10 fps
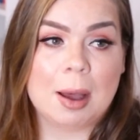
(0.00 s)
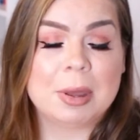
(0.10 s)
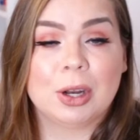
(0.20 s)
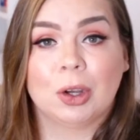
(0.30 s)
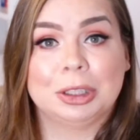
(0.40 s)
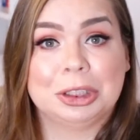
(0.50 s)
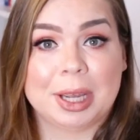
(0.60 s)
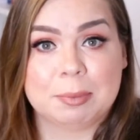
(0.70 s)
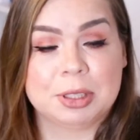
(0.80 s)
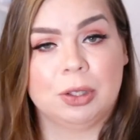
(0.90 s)
in a good
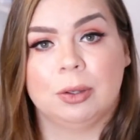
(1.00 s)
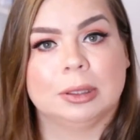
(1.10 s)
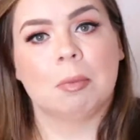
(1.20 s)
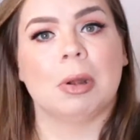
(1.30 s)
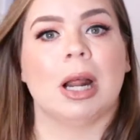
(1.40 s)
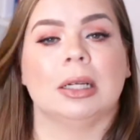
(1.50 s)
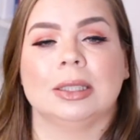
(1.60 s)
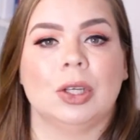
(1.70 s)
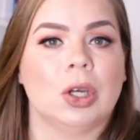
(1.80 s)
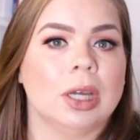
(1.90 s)
shape to use. But
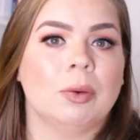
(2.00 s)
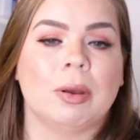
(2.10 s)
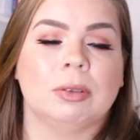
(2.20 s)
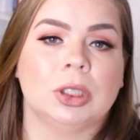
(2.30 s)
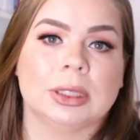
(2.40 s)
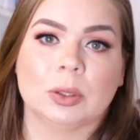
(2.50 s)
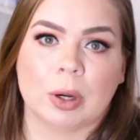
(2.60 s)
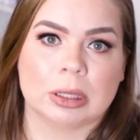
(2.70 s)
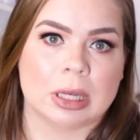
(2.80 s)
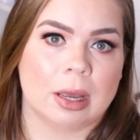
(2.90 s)
honestly, you could get away with just
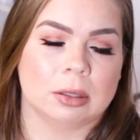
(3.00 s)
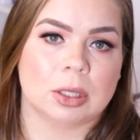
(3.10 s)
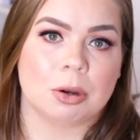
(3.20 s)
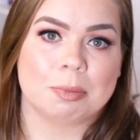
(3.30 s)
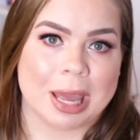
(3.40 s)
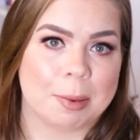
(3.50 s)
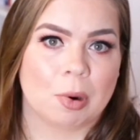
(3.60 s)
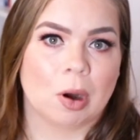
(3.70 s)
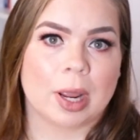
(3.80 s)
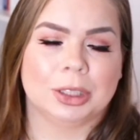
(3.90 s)
square tiles on
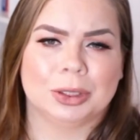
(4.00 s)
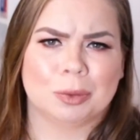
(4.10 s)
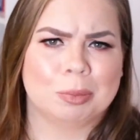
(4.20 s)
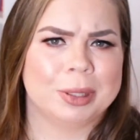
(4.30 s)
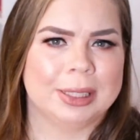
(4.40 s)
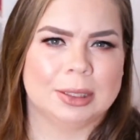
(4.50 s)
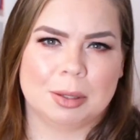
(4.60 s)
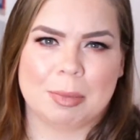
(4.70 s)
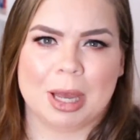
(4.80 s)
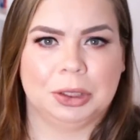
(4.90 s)
paper and just replace
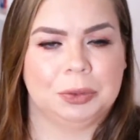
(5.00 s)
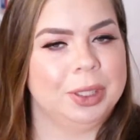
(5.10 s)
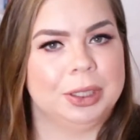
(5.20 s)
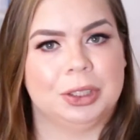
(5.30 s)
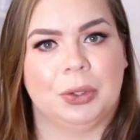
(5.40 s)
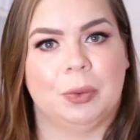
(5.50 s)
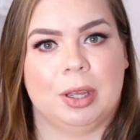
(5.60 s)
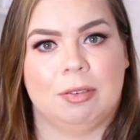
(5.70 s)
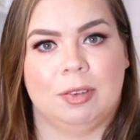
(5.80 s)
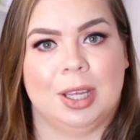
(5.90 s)
them as you need to
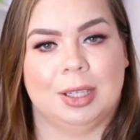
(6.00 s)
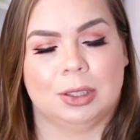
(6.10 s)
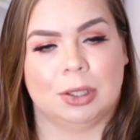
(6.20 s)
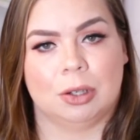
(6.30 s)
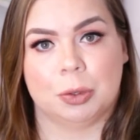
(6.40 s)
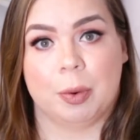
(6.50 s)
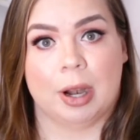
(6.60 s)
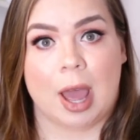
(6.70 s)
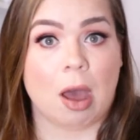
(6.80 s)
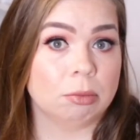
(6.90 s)
if they start to
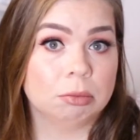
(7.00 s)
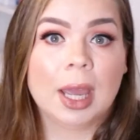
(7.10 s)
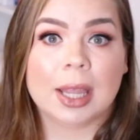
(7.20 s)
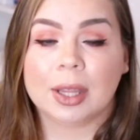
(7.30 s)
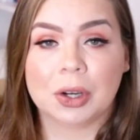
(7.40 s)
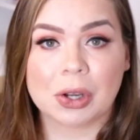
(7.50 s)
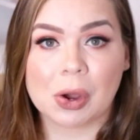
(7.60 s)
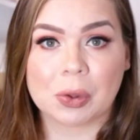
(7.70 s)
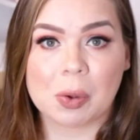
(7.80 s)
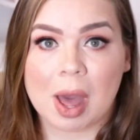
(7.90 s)
wear down. And there you
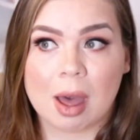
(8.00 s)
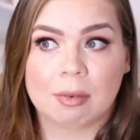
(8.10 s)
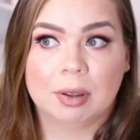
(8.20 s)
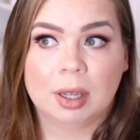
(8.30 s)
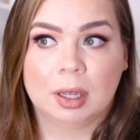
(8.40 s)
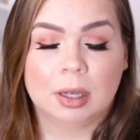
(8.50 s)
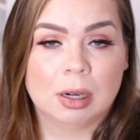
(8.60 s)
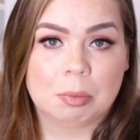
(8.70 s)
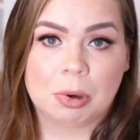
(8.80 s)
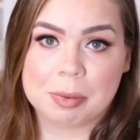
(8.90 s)
go, you have
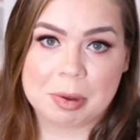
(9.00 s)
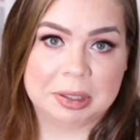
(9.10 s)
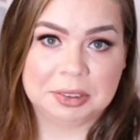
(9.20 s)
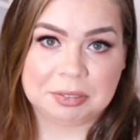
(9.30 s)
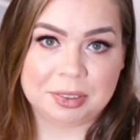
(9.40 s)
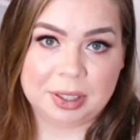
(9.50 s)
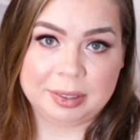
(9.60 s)
pretty much free